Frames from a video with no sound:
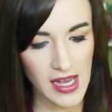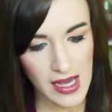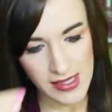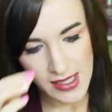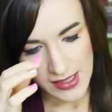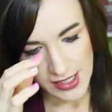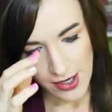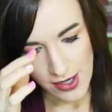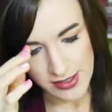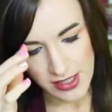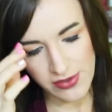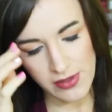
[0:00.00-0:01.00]
And then the
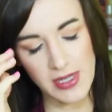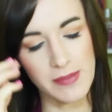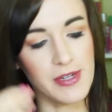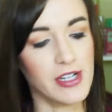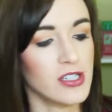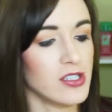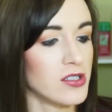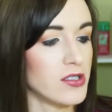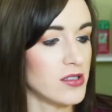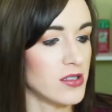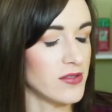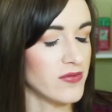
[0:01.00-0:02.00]
Aussie 3-Minute
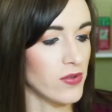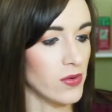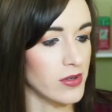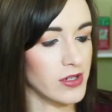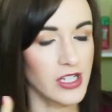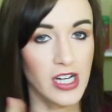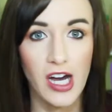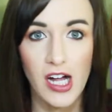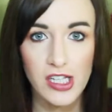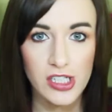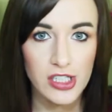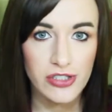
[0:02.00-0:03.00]
Miracle for
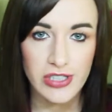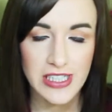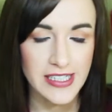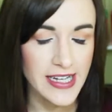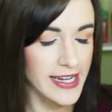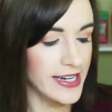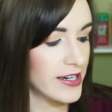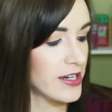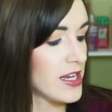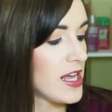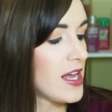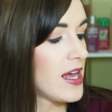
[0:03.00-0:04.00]
color treated
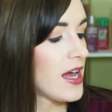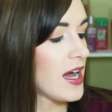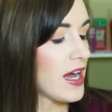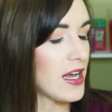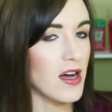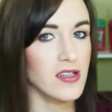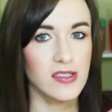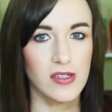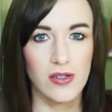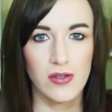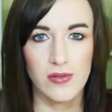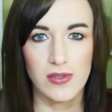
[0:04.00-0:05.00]
hair. I
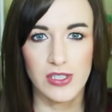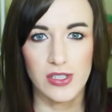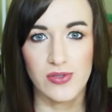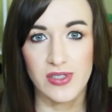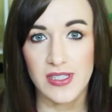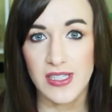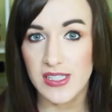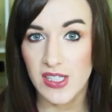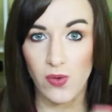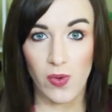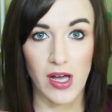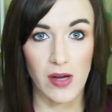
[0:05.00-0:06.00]
also used this
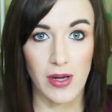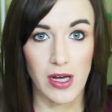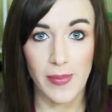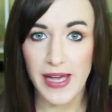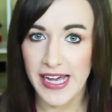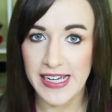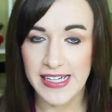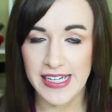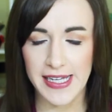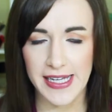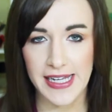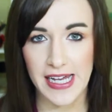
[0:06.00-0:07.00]
a while back
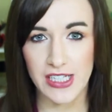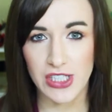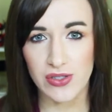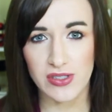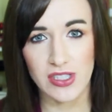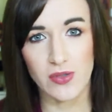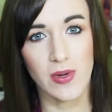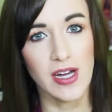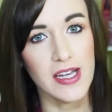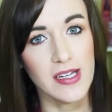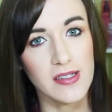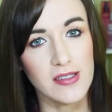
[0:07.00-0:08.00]
and hadn't used it in a
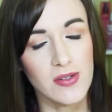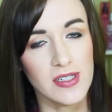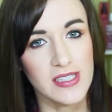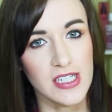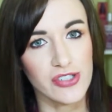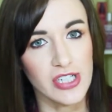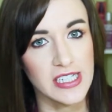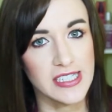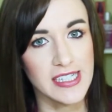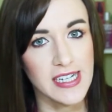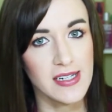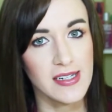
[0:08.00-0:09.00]
while, so I decided to try it
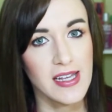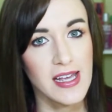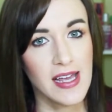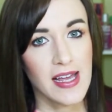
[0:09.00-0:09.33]
again.